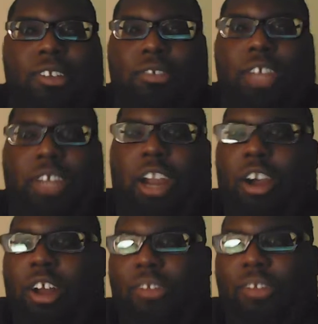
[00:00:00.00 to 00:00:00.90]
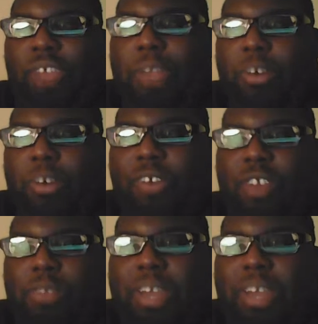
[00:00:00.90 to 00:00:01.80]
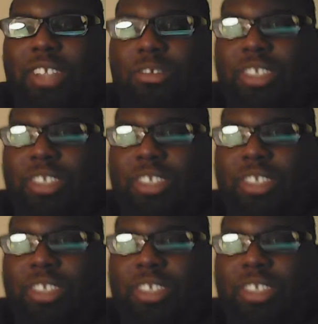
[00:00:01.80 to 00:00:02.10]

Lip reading: You got a Hall of Famer at running back, 2